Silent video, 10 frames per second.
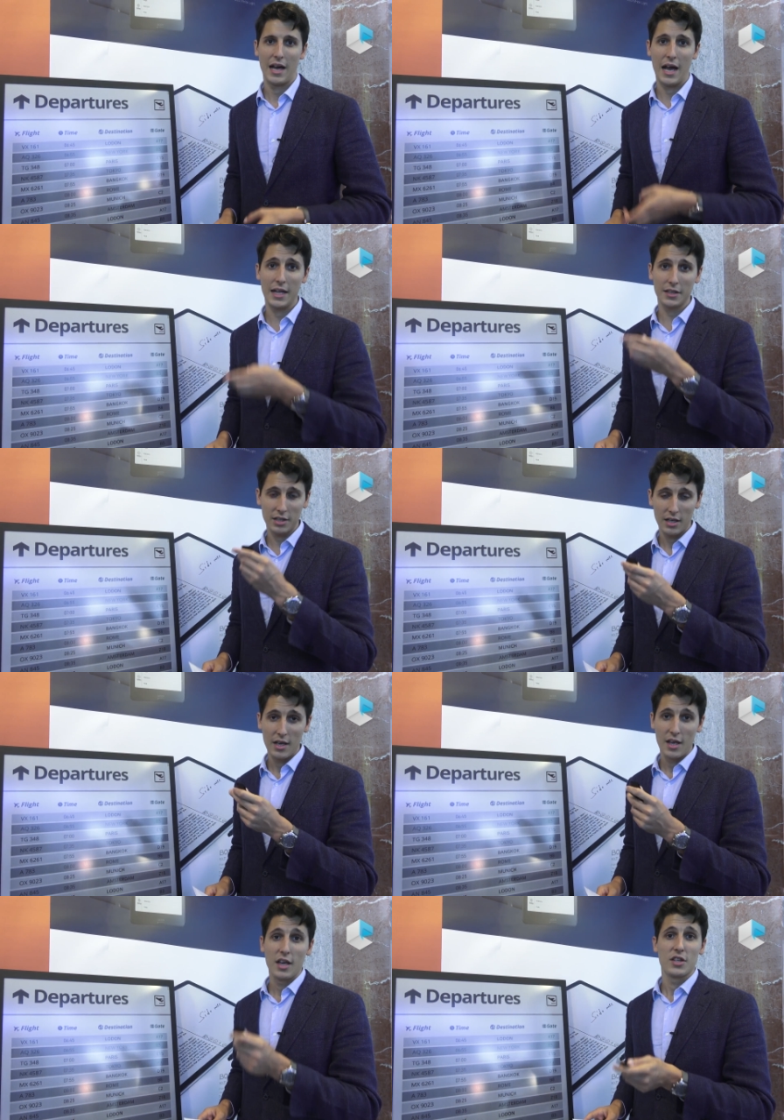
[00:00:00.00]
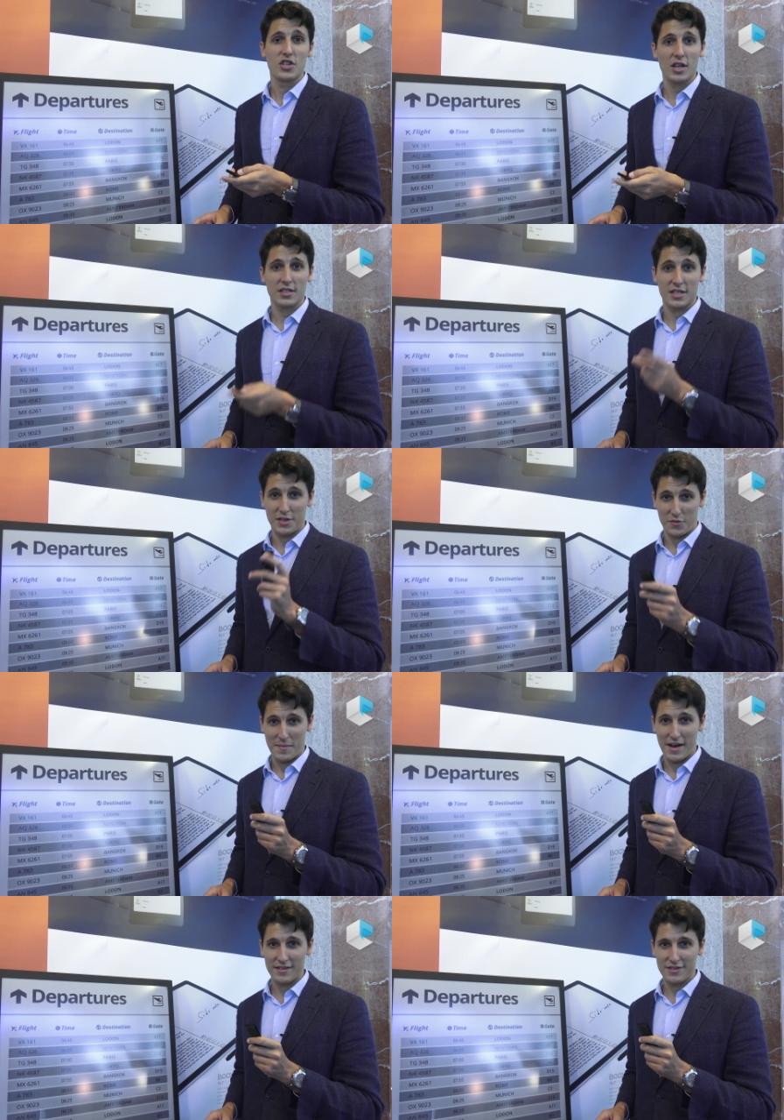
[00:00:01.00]
And just as a
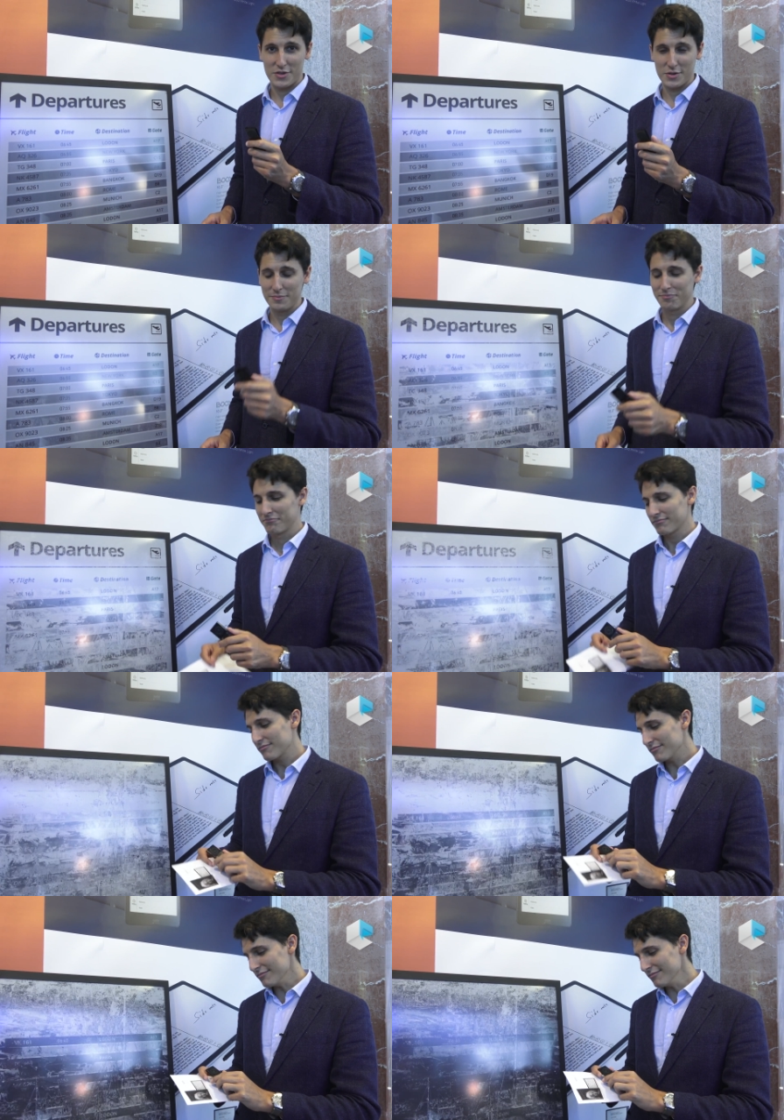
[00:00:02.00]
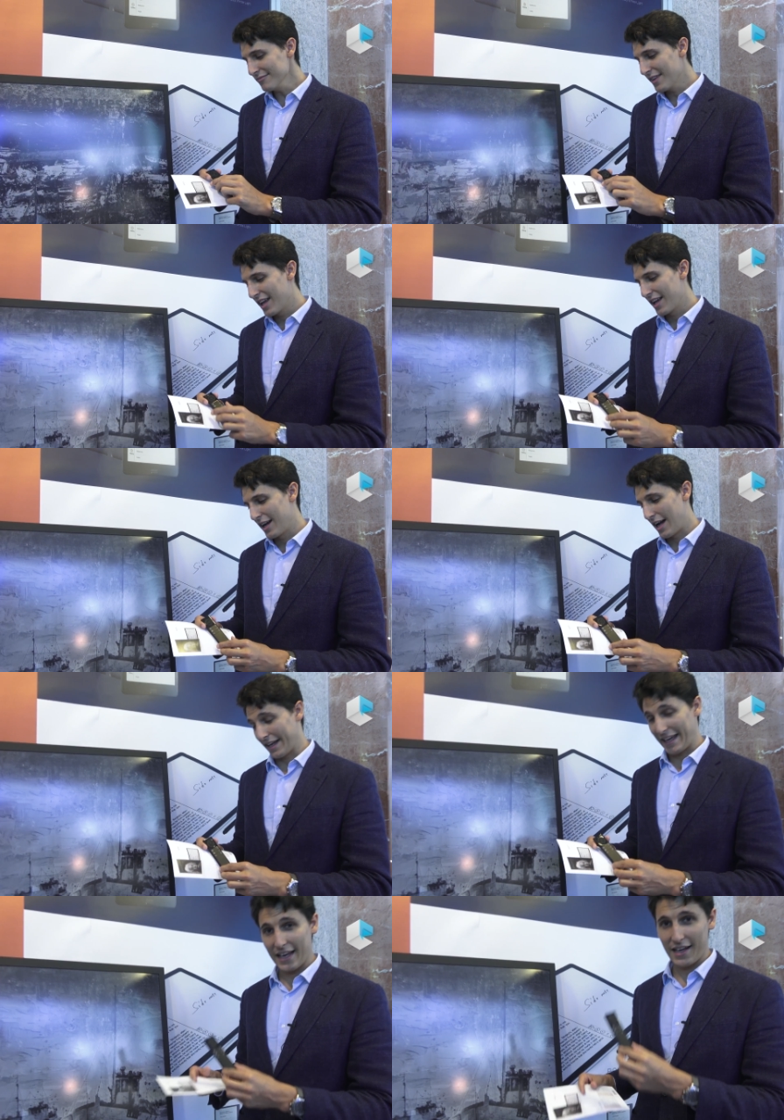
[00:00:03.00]
reminder too,
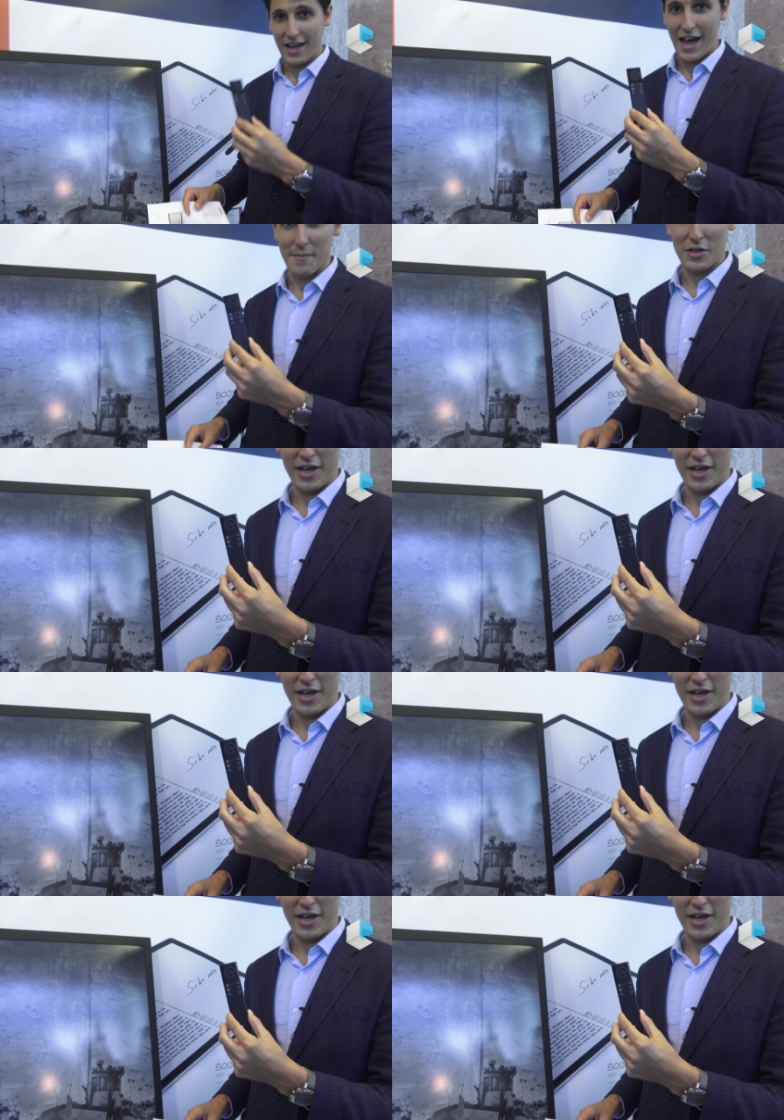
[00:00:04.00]
again, I mean,